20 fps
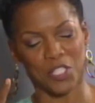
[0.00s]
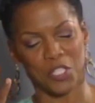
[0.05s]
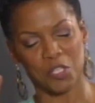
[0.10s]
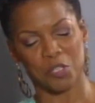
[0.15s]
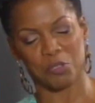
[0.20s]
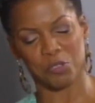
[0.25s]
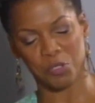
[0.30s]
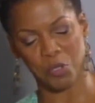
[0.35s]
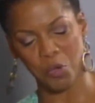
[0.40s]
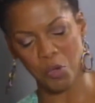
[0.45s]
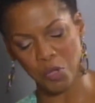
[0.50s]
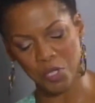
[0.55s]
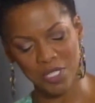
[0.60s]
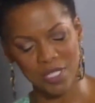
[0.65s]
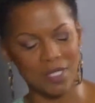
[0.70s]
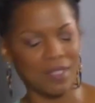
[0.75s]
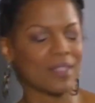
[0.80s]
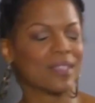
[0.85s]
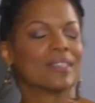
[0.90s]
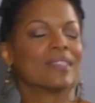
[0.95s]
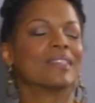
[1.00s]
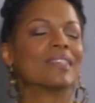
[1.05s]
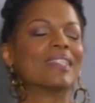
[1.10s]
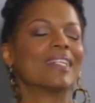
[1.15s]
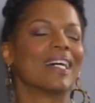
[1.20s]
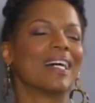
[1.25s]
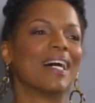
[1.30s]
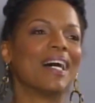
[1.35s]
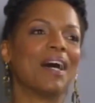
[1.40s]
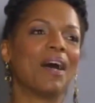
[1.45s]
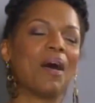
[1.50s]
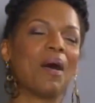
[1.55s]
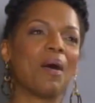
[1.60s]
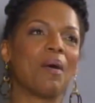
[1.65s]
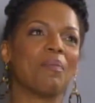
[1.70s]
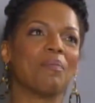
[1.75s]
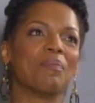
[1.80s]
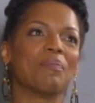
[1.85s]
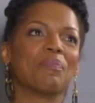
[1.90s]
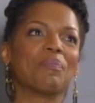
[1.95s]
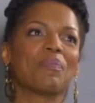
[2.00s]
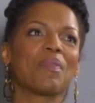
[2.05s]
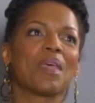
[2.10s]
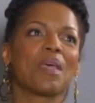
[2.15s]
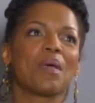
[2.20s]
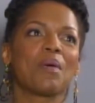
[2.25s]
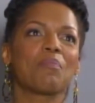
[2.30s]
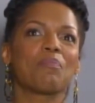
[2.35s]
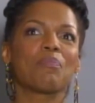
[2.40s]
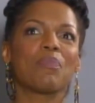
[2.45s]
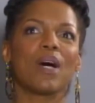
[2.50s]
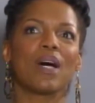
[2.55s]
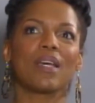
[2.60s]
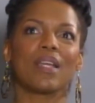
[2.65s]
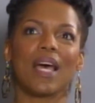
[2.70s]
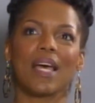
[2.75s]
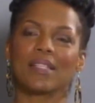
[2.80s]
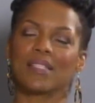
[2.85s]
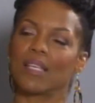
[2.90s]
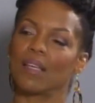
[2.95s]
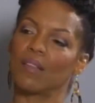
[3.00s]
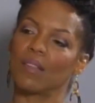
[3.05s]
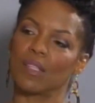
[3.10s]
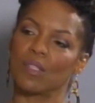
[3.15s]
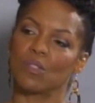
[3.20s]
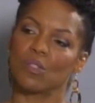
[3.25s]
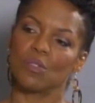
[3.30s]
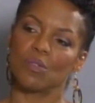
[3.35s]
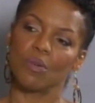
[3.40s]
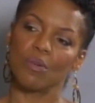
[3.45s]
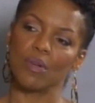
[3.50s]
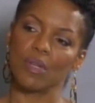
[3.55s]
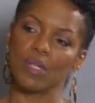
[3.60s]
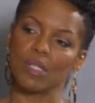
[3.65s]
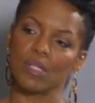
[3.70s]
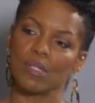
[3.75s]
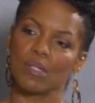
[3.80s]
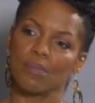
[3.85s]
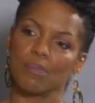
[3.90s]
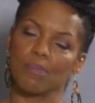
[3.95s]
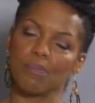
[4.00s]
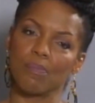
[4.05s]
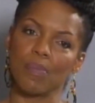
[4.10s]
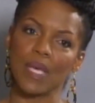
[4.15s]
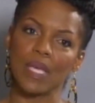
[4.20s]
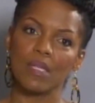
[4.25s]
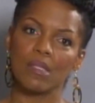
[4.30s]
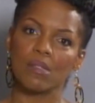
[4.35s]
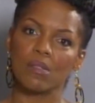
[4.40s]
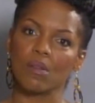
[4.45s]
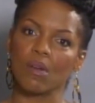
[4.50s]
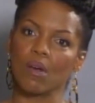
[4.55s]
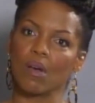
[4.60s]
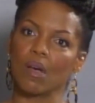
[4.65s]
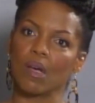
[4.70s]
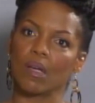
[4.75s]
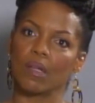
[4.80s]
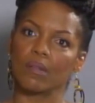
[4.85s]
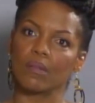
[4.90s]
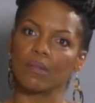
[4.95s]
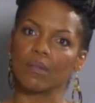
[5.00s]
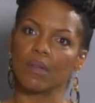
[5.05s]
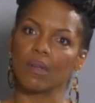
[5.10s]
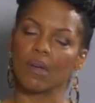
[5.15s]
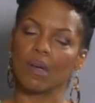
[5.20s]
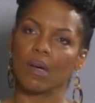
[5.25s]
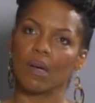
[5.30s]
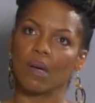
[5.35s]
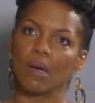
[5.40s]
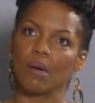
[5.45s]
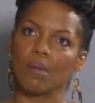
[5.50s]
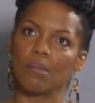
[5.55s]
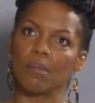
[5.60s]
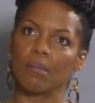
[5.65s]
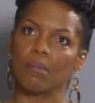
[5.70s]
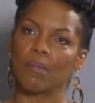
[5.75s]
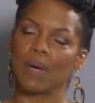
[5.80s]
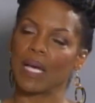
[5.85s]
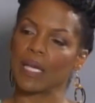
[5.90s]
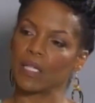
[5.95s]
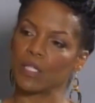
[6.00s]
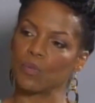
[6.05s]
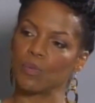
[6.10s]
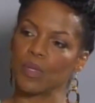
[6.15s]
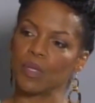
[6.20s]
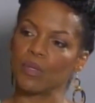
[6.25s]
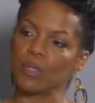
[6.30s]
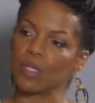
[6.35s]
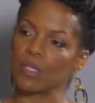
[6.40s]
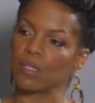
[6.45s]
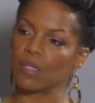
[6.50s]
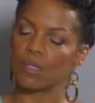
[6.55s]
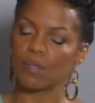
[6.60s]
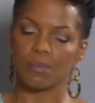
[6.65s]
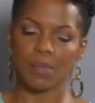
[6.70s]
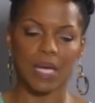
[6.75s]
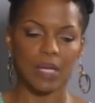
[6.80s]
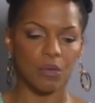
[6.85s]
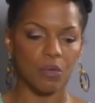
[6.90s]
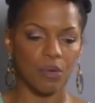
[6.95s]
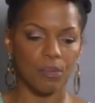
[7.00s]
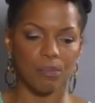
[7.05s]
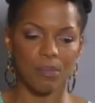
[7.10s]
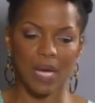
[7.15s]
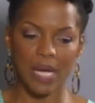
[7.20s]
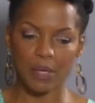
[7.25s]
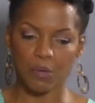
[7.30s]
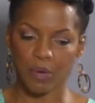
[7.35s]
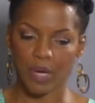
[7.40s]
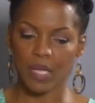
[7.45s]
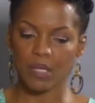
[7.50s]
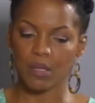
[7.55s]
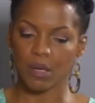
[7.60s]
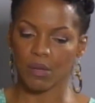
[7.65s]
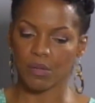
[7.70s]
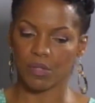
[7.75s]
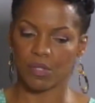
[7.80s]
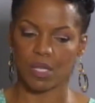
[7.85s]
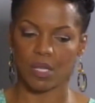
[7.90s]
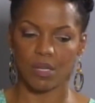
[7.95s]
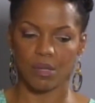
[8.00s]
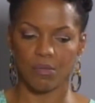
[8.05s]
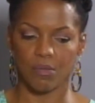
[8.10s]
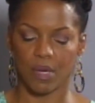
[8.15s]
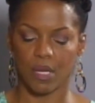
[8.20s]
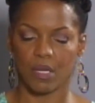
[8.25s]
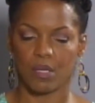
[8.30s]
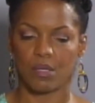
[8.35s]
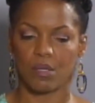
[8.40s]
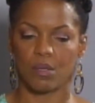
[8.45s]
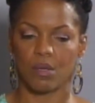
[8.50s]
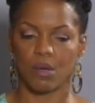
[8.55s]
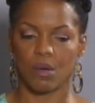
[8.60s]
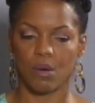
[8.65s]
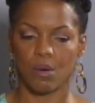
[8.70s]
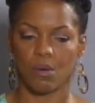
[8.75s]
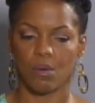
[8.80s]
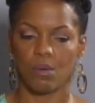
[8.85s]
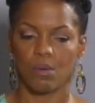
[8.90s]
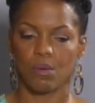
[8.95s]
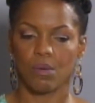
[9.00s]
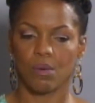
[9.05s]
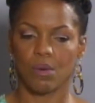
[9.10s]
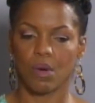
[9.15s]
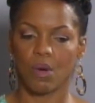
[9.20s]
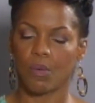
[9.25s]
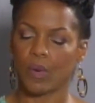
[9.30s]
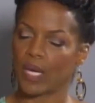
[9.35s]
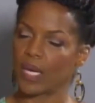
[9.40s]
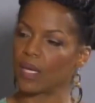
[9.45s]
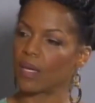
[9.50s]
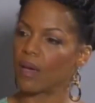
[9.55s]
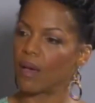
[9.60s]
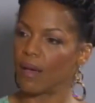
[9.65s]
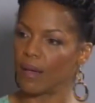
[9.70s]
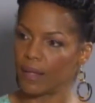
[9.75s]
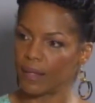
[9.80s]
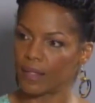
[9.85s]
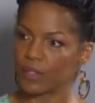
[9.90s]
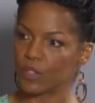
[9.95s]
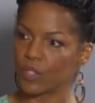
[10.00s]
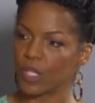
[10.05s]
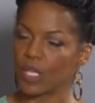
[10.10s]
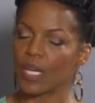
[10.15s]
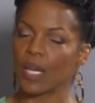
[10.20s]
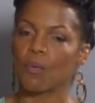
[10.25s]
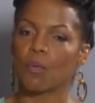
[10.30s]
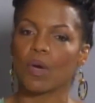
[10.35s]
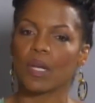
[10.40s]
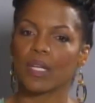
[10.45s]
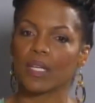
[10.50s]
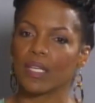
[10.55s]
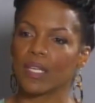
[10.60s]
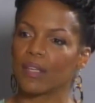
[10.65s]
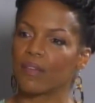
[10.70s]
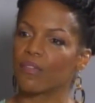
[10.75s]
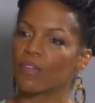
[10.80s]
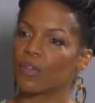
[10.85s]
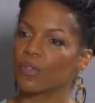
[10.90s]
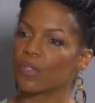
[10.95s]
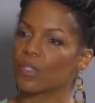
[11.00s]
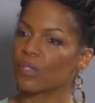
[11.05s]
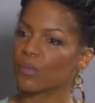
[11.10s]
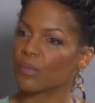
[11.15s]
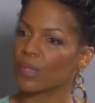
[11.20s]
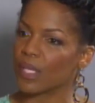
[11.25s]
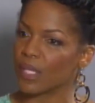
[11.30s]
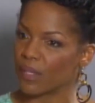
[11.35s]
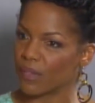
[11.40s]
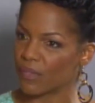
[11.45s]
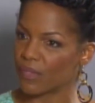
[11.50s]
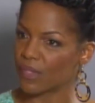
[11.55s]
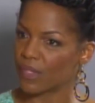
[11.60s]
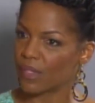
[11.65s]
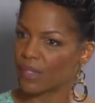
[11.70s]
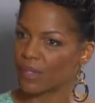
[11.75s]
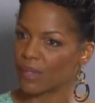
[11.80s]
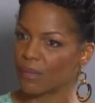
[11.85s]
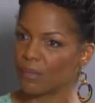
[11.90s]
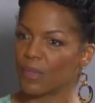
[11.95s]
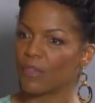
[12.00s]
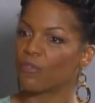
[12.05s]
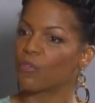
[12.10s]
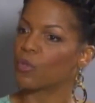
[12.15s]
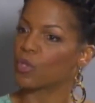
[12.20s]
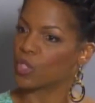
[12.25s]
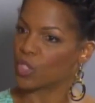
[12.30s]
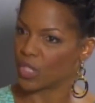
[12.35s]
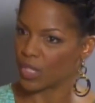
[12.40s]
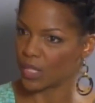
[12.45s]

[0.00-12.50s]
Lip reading: years old. But I tell these stories based on my experiences. My granddaughter's getting ready to go away to college, and I want to give her some gifts before she